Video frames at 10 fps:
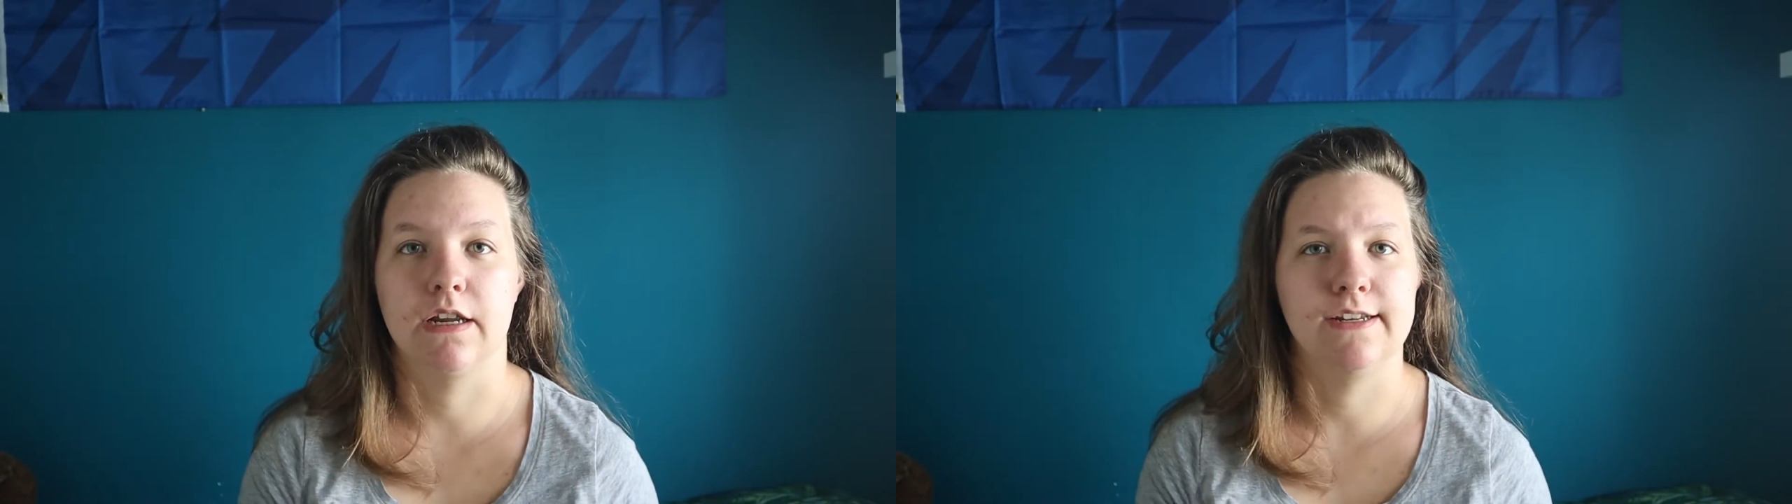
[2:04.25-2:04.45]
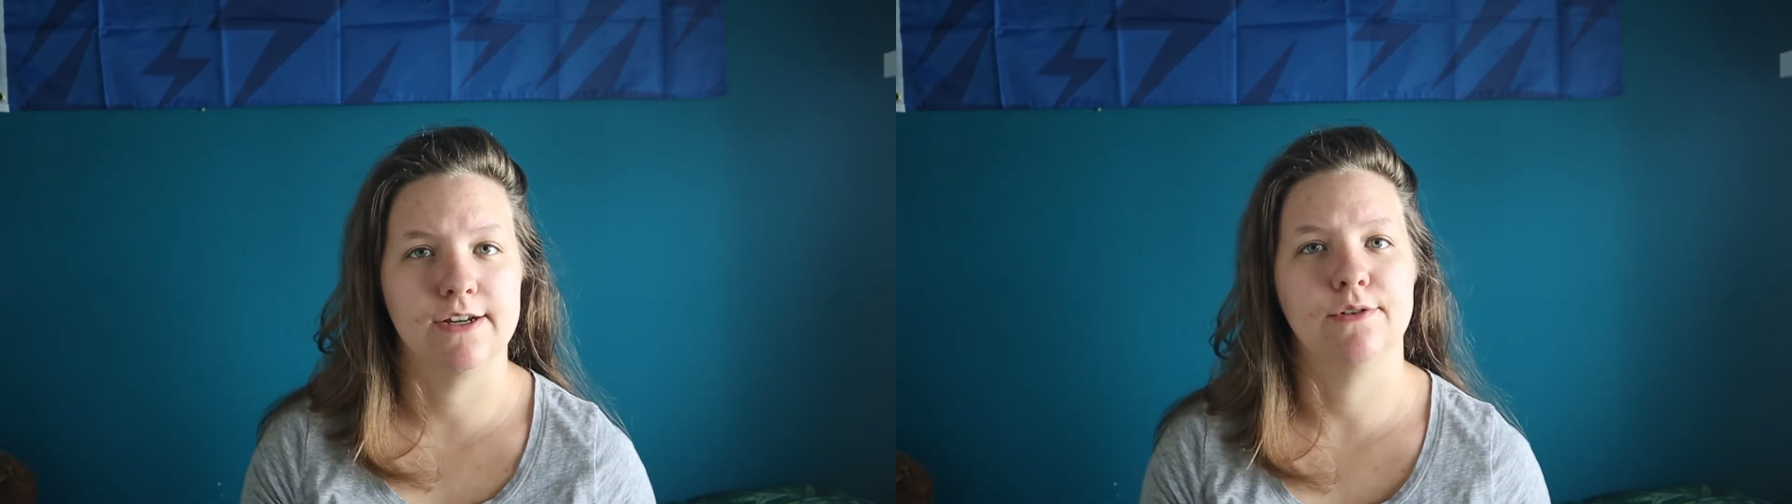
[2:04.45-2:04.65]

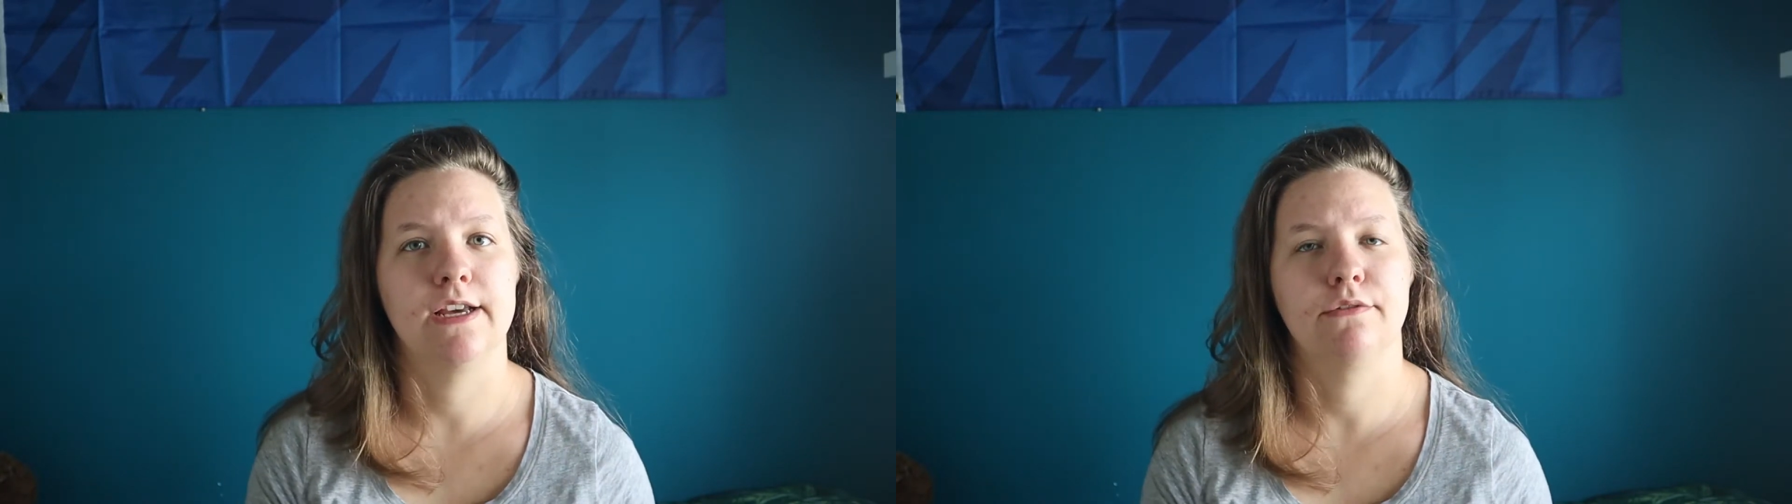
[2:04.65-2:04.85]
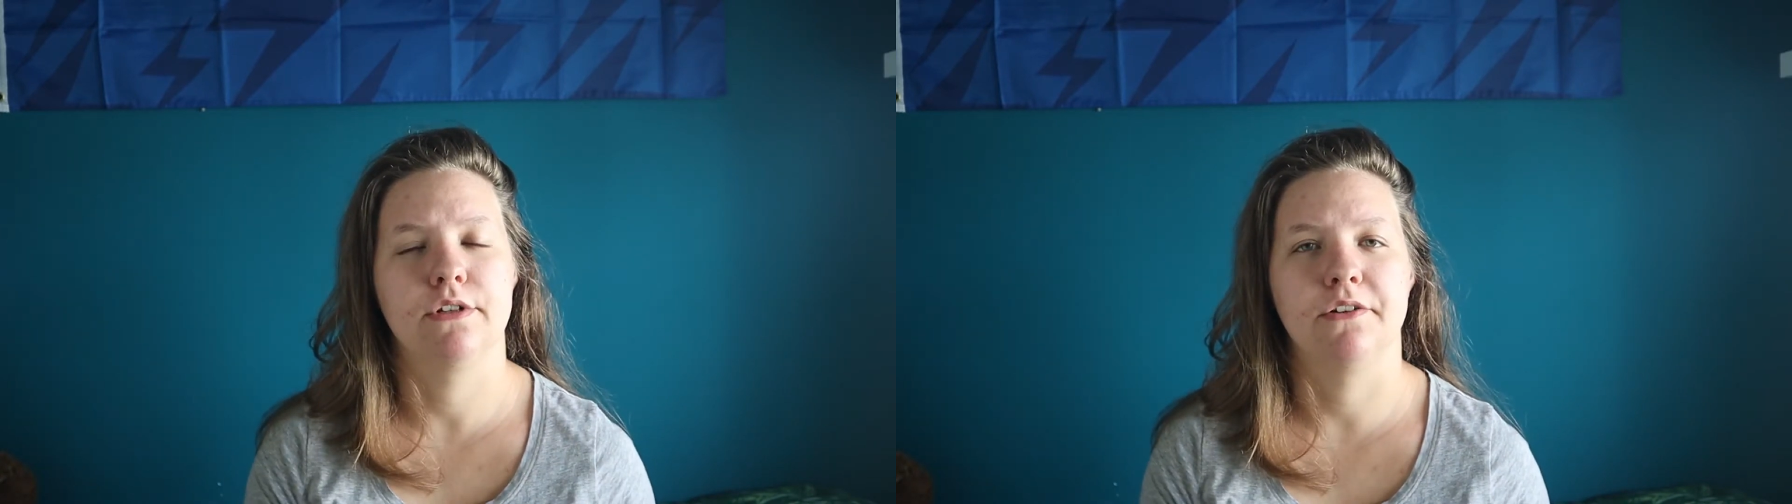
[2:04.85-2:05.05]
I don't
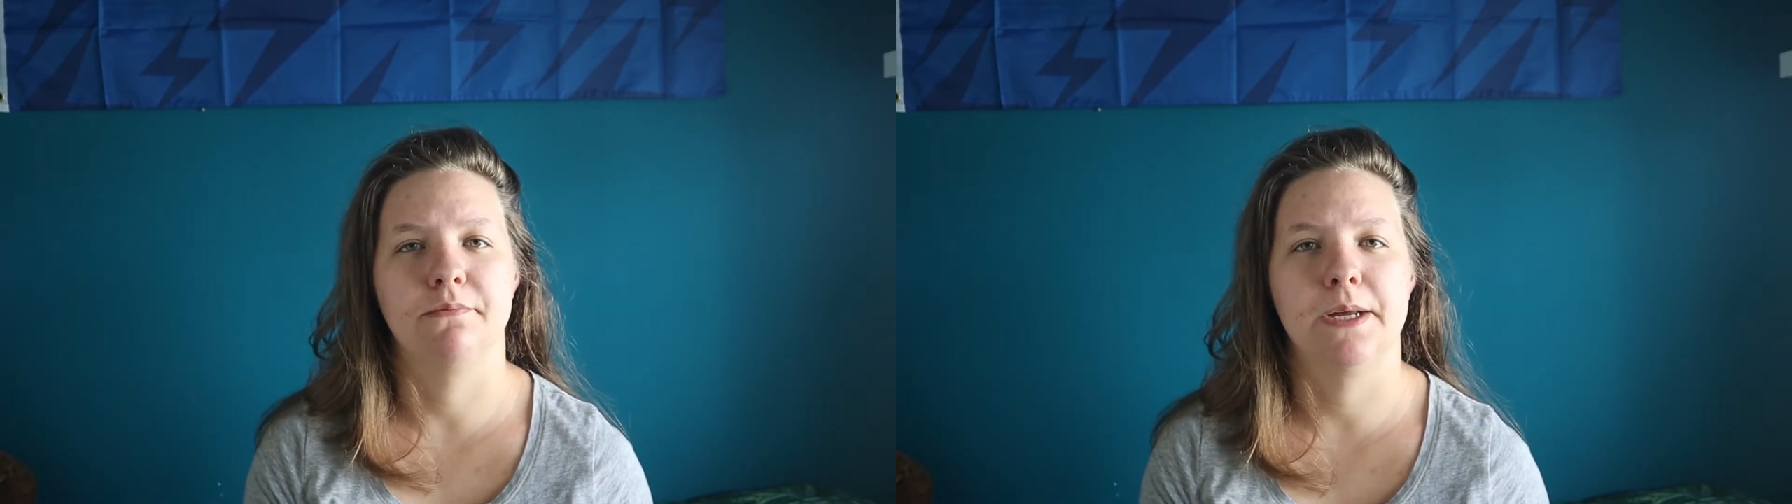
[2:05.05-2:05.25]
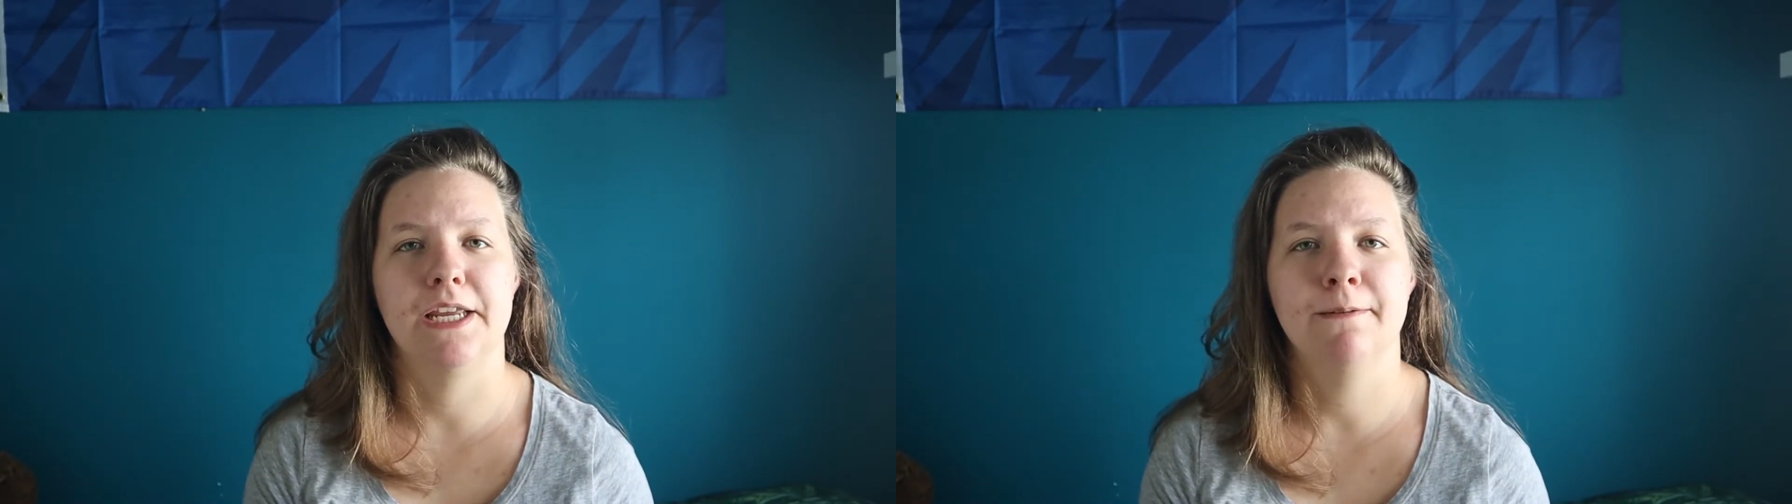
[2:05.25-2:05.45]
have enough
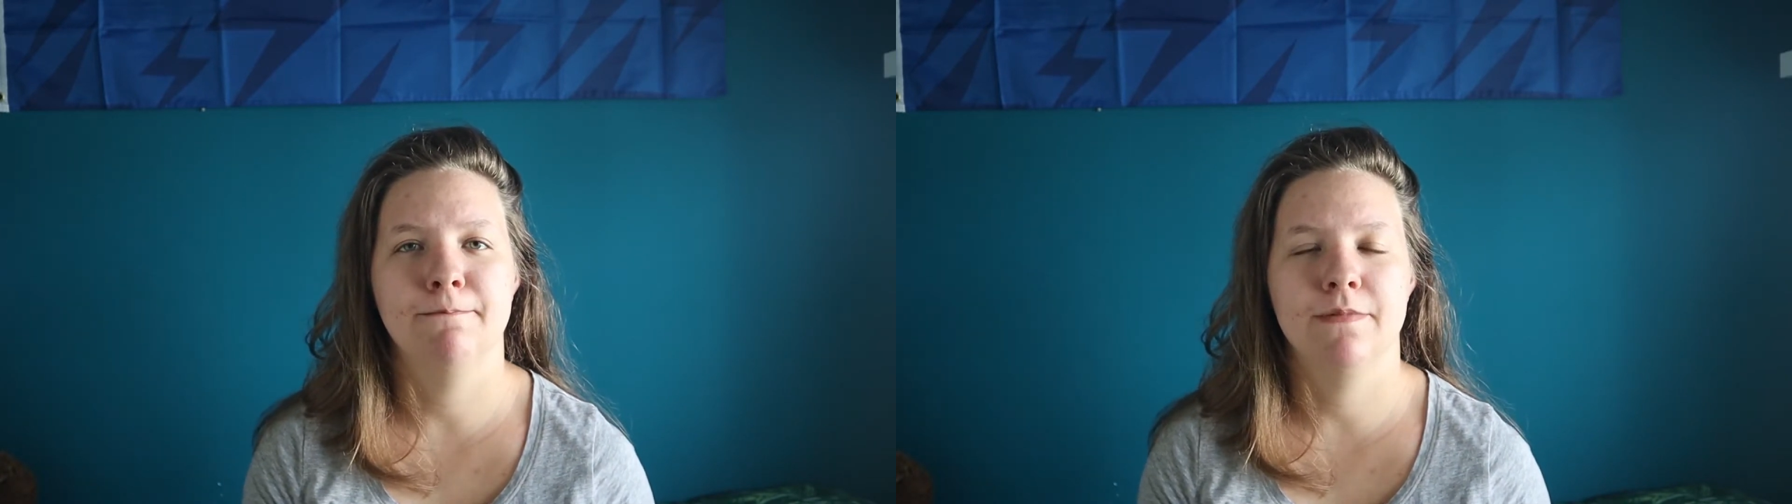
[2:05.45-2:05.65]
money.